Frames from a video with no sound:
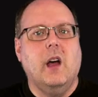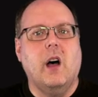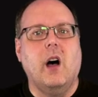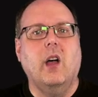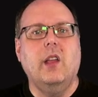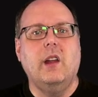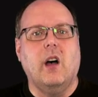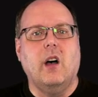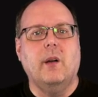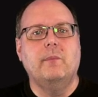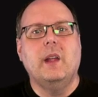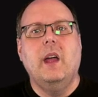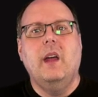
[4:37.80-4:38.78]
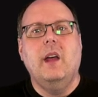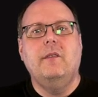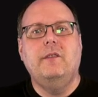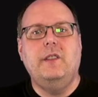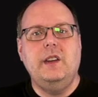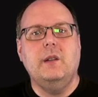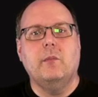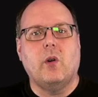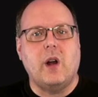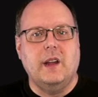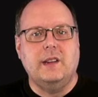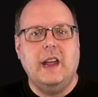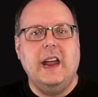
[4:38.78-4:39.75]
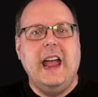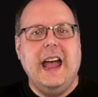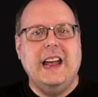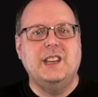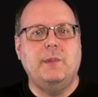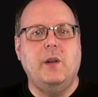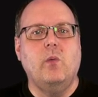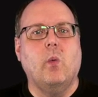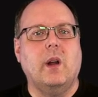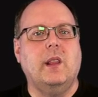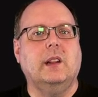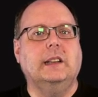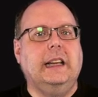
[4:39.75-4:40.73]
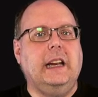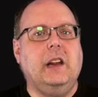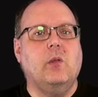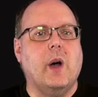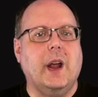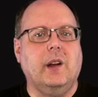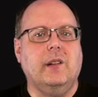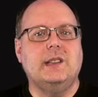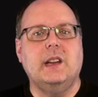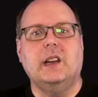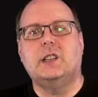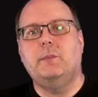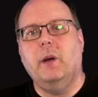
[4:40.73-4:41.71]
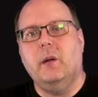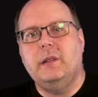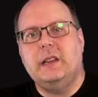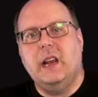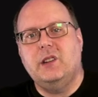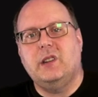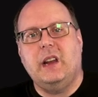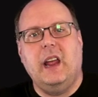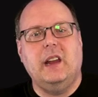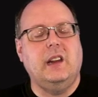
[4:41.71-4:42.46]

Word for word: All in all, Vina Morande has been one of the leading wineries in experimentation and